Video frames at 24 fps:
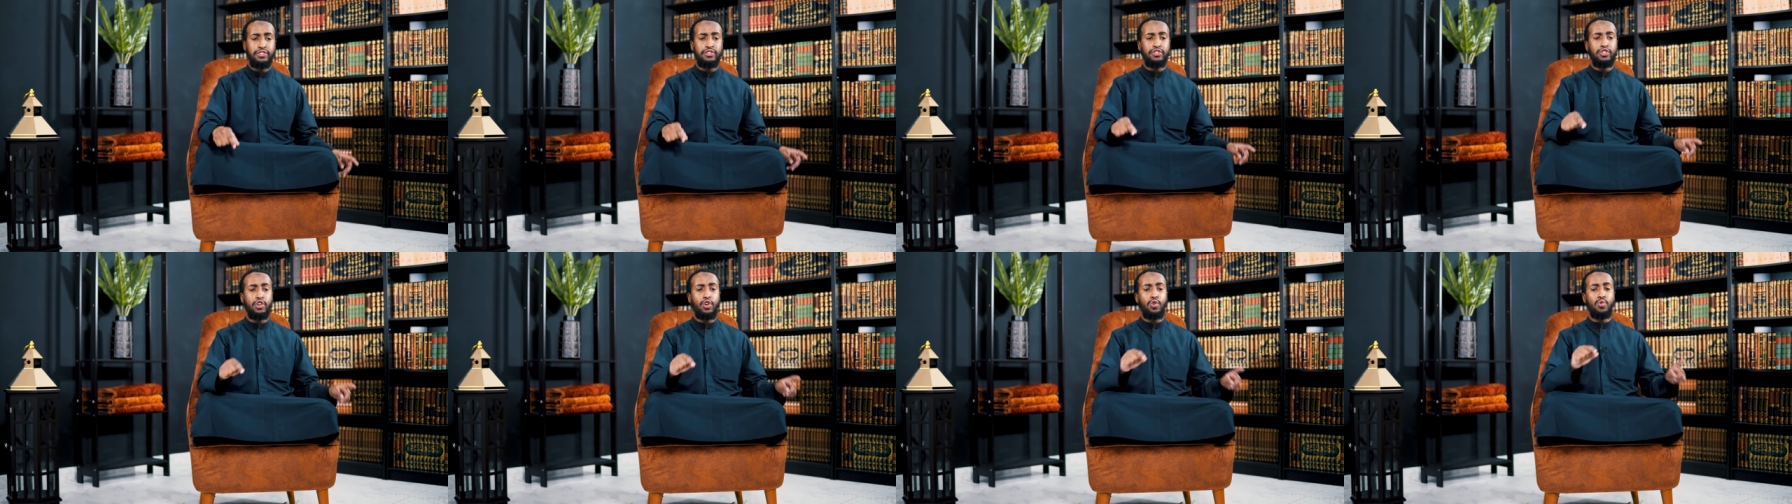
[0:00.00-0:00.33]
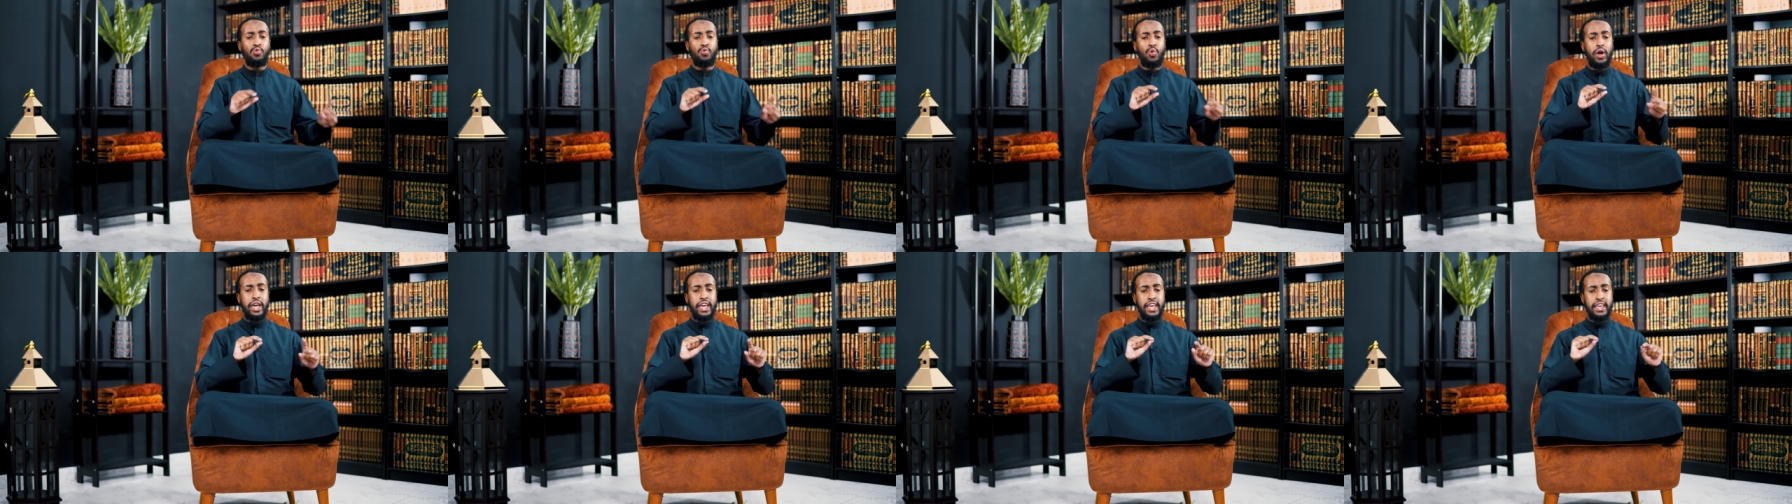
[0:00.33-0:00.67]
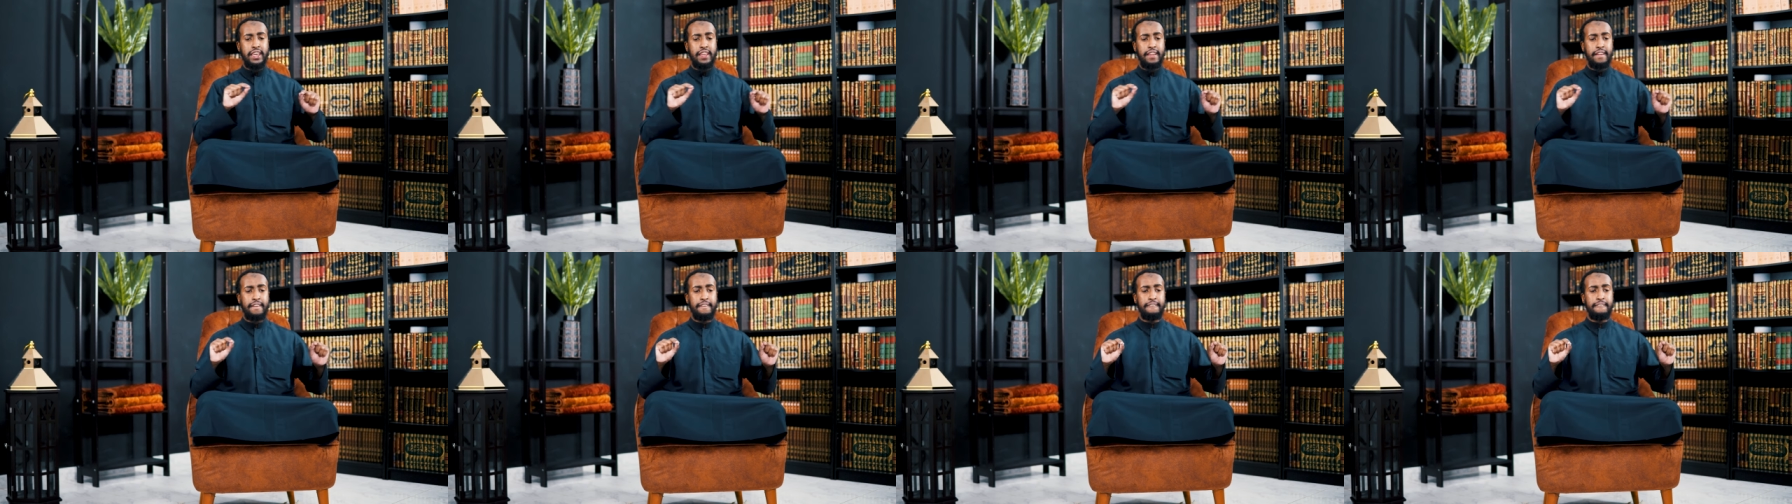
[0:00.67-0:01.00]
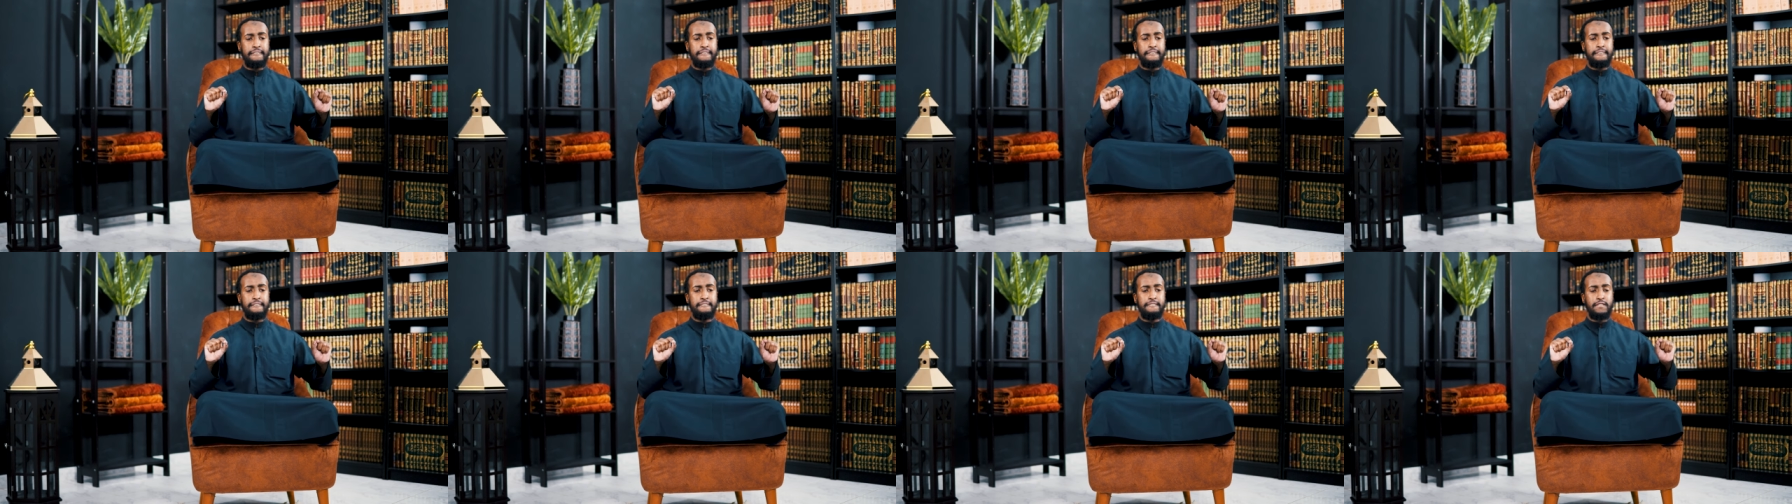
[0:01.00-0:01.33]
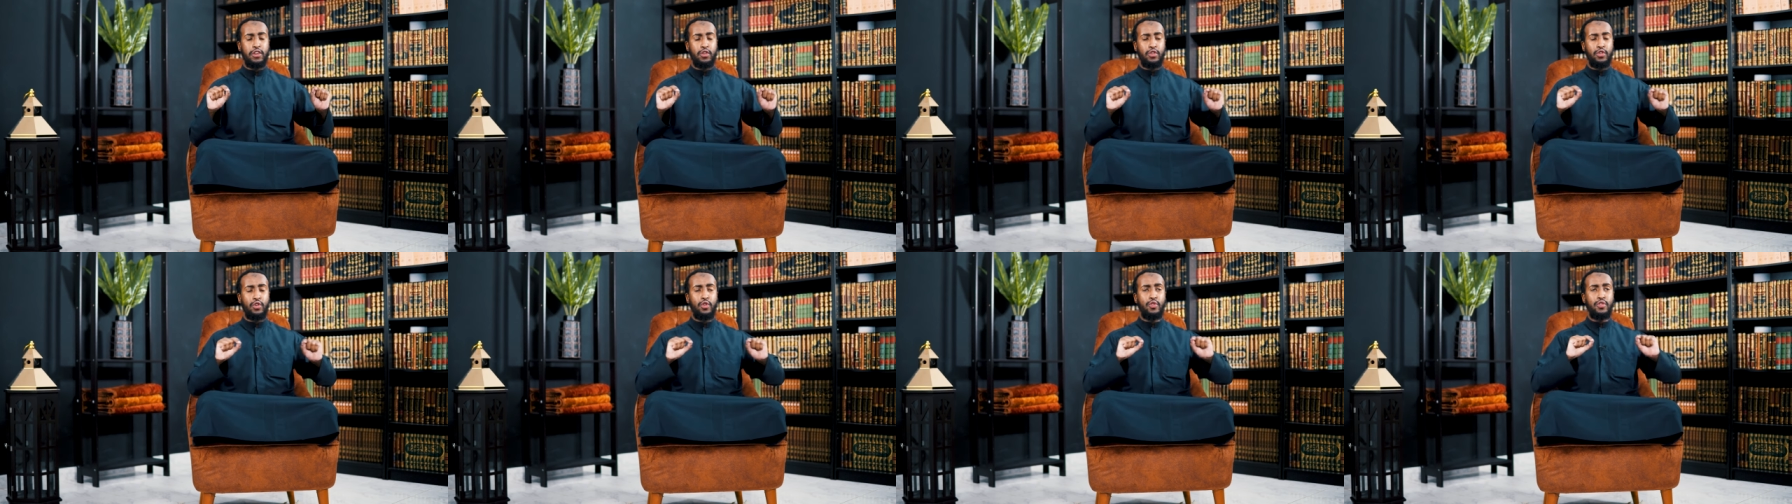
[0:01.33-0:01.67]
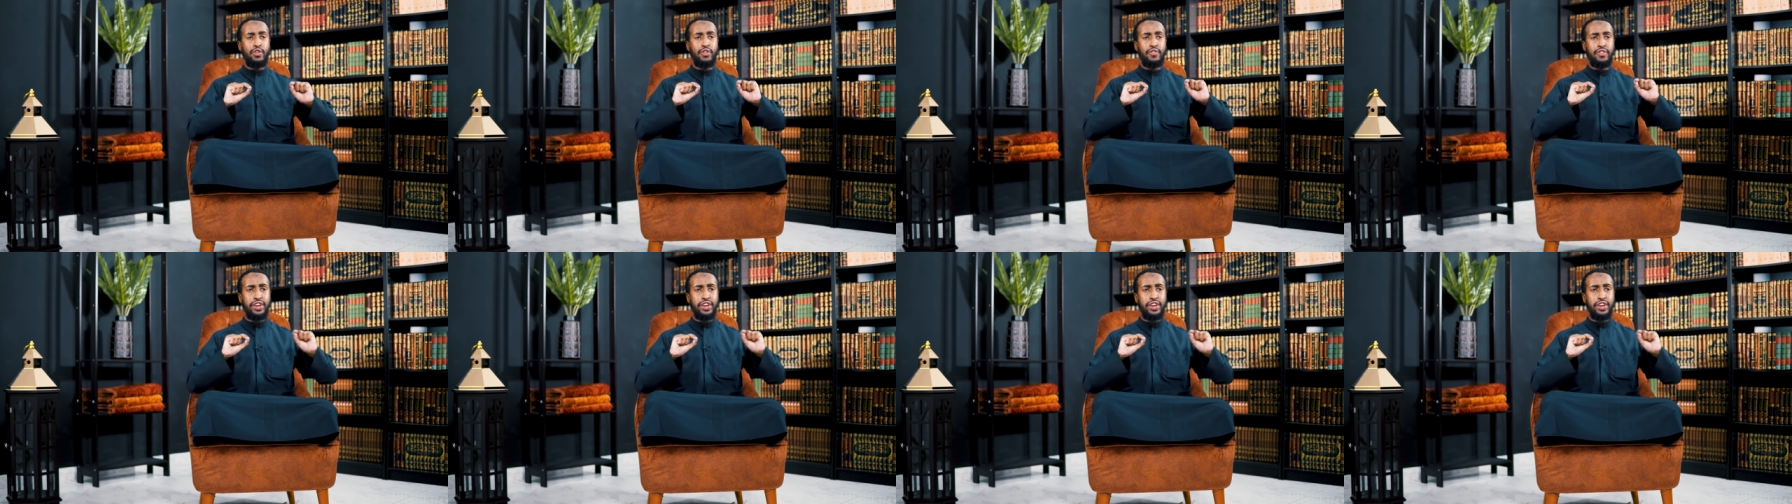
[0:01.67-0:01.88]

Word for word: is no way or no